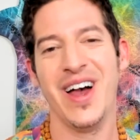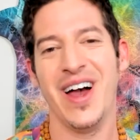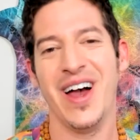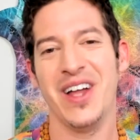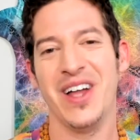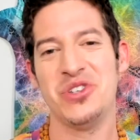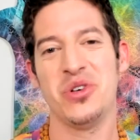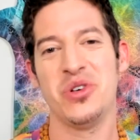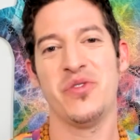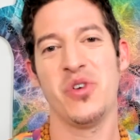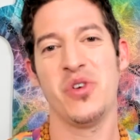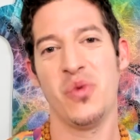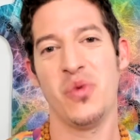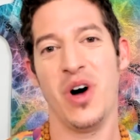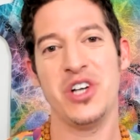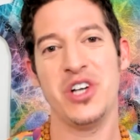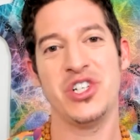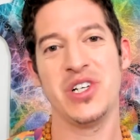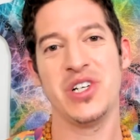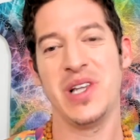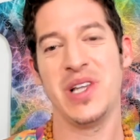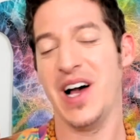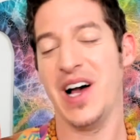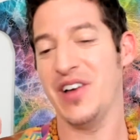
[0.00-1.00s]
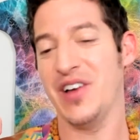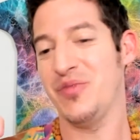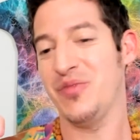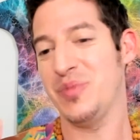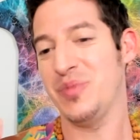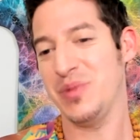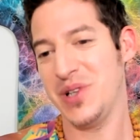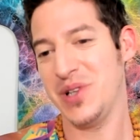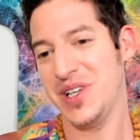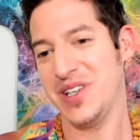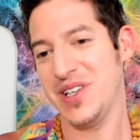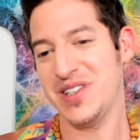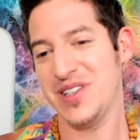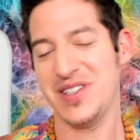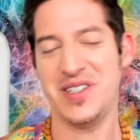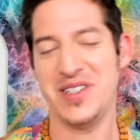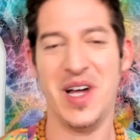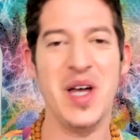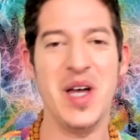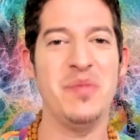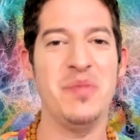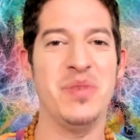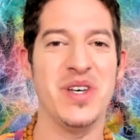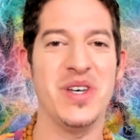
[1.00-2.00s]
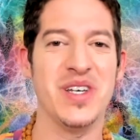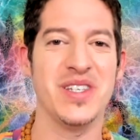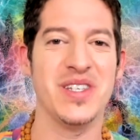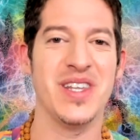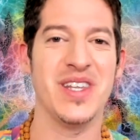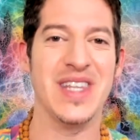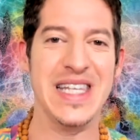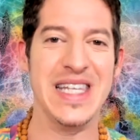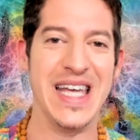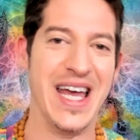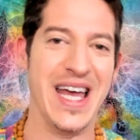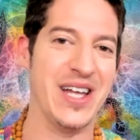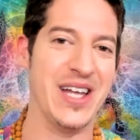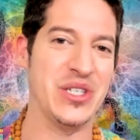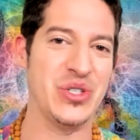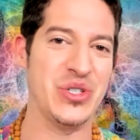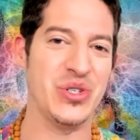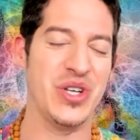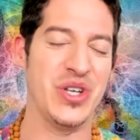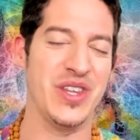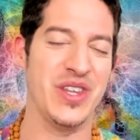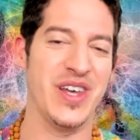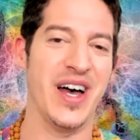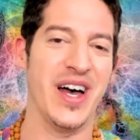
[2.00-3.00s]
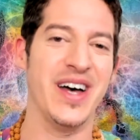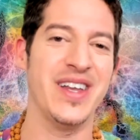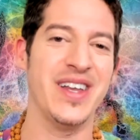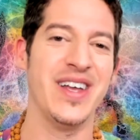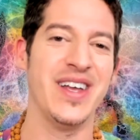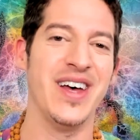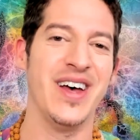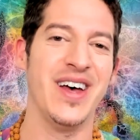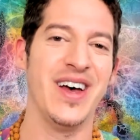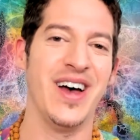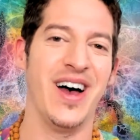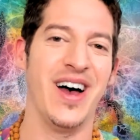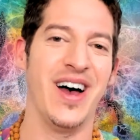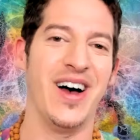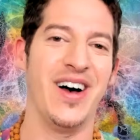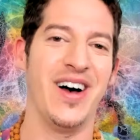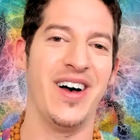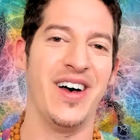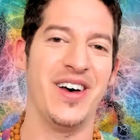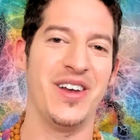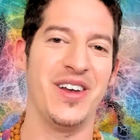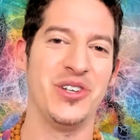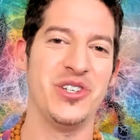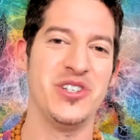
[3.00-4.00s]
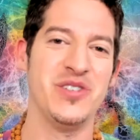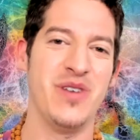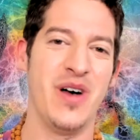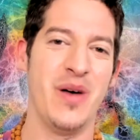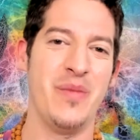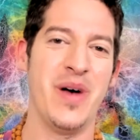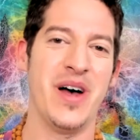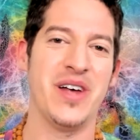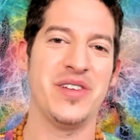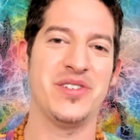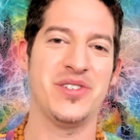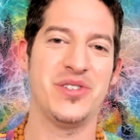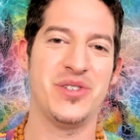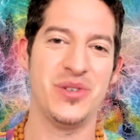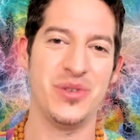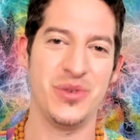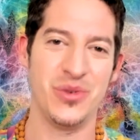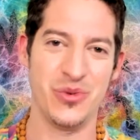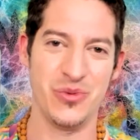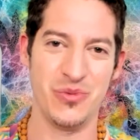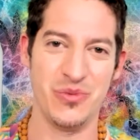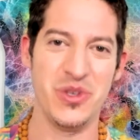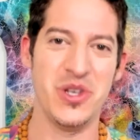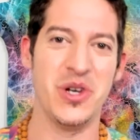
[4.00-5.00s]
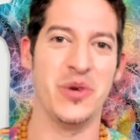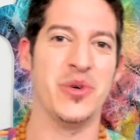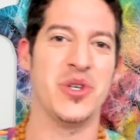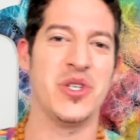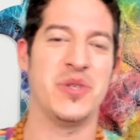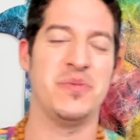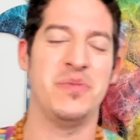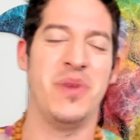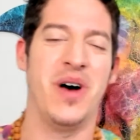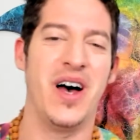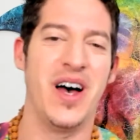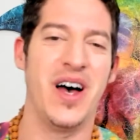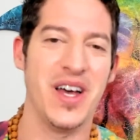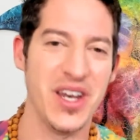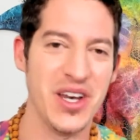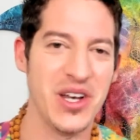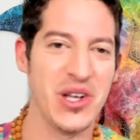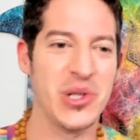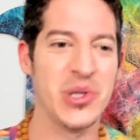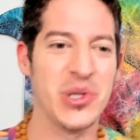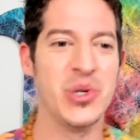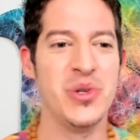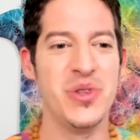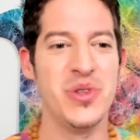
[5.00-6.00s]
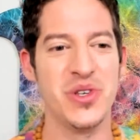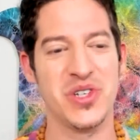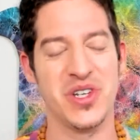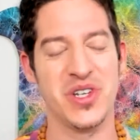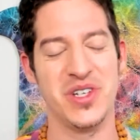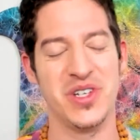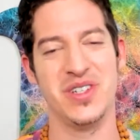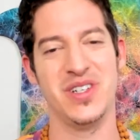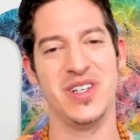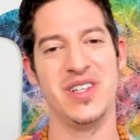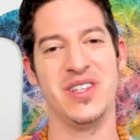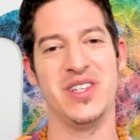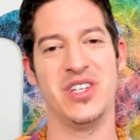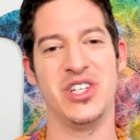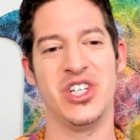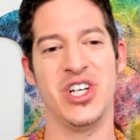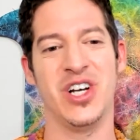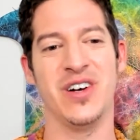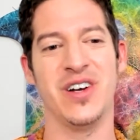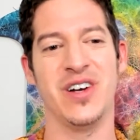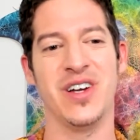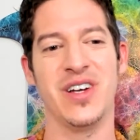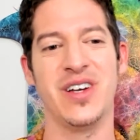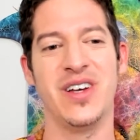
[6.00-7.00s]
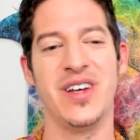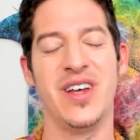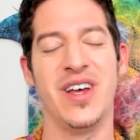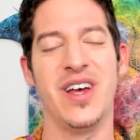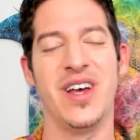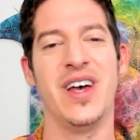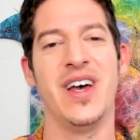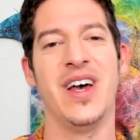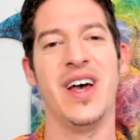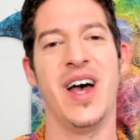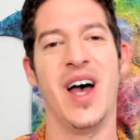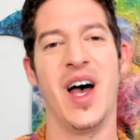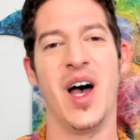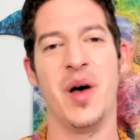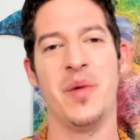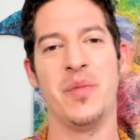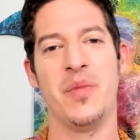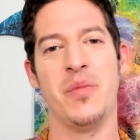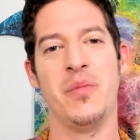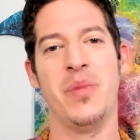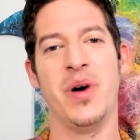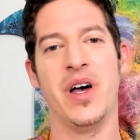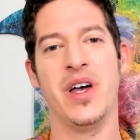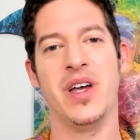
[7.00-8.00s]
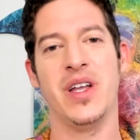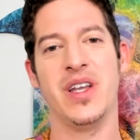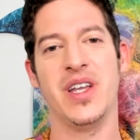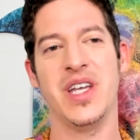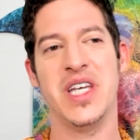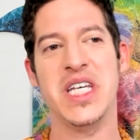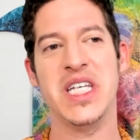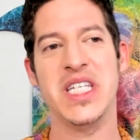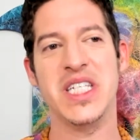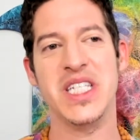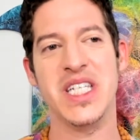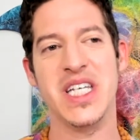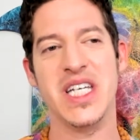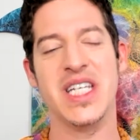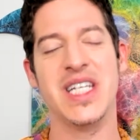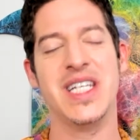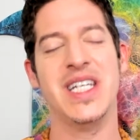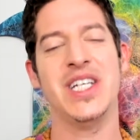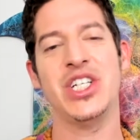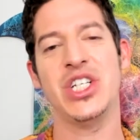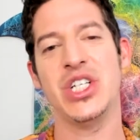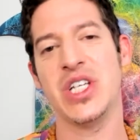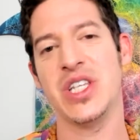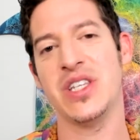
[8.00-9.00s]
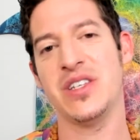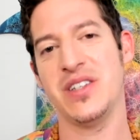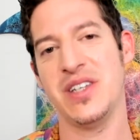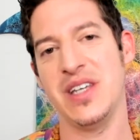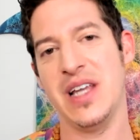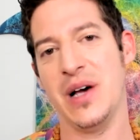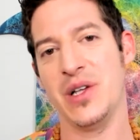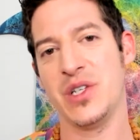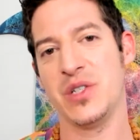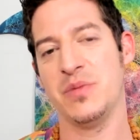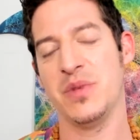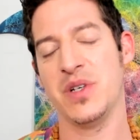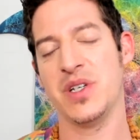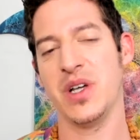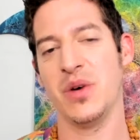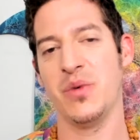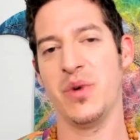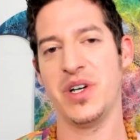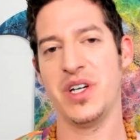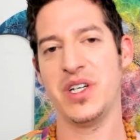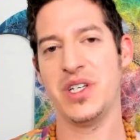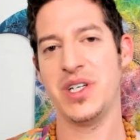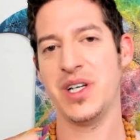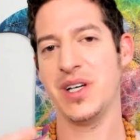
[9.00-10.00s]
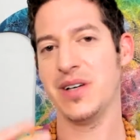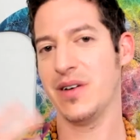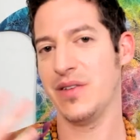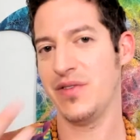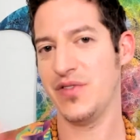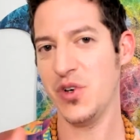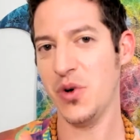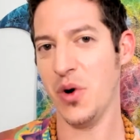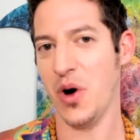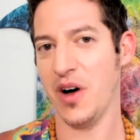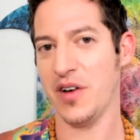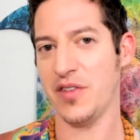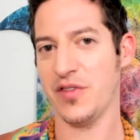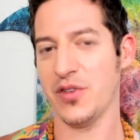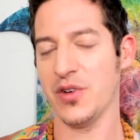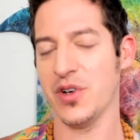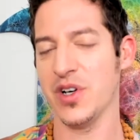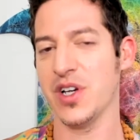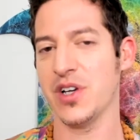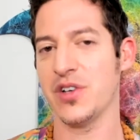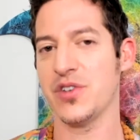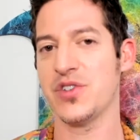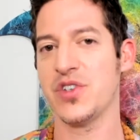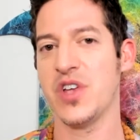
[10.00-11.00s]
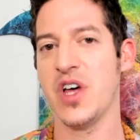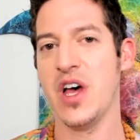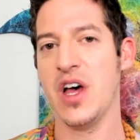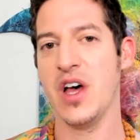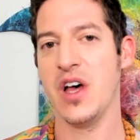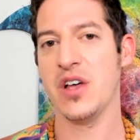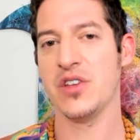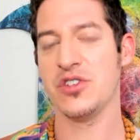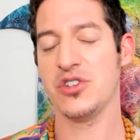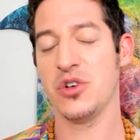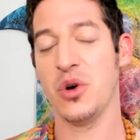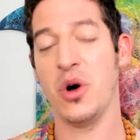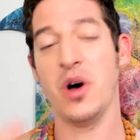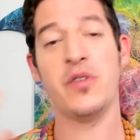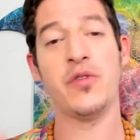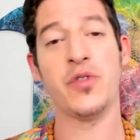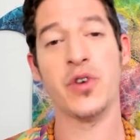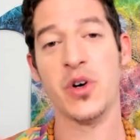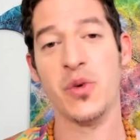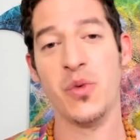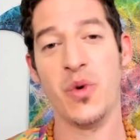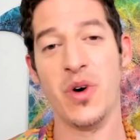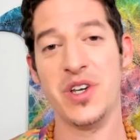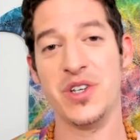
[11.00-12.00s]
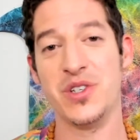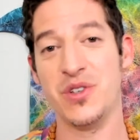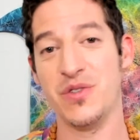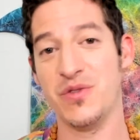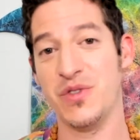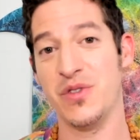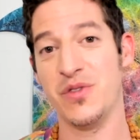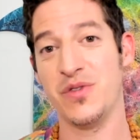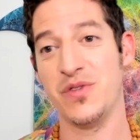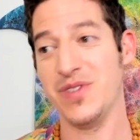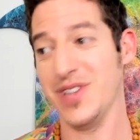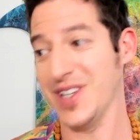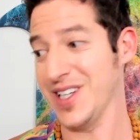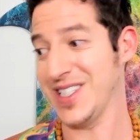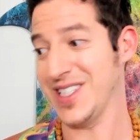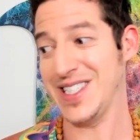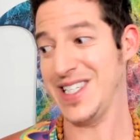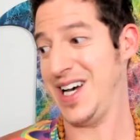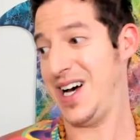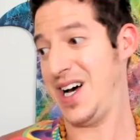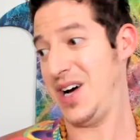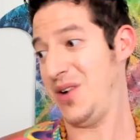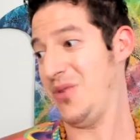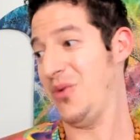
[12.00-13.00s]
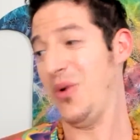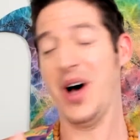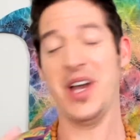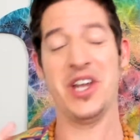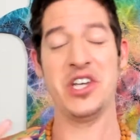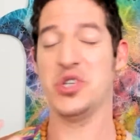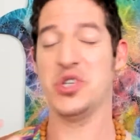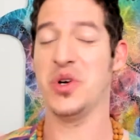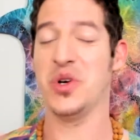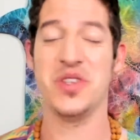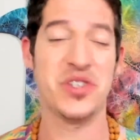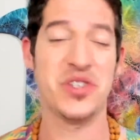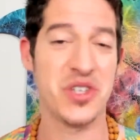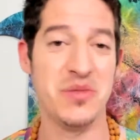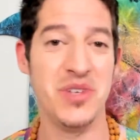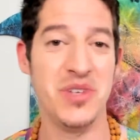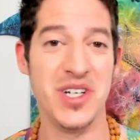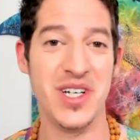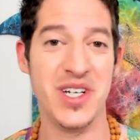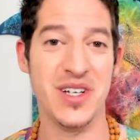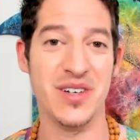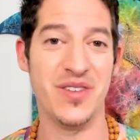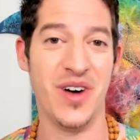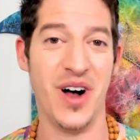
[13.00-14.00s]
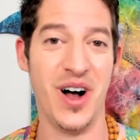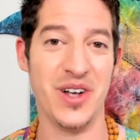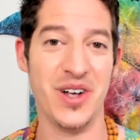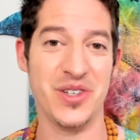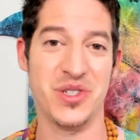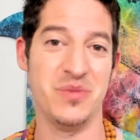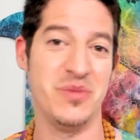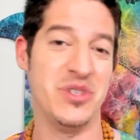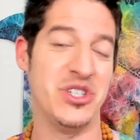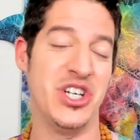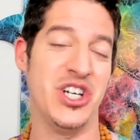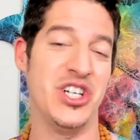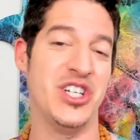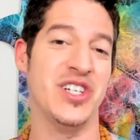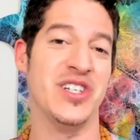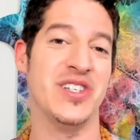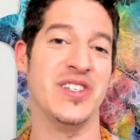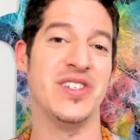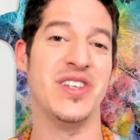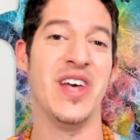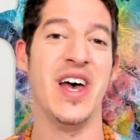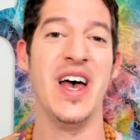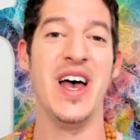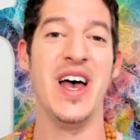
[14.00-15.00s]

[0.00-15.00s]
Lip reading: And so if you're watching live, please type in the answer to that. And I'll do my best to, respond and include this in the sharing. But in addition to this announcement, I wanted to give a few offerings. So offering one is if you've I want to join this community of awesome magicians.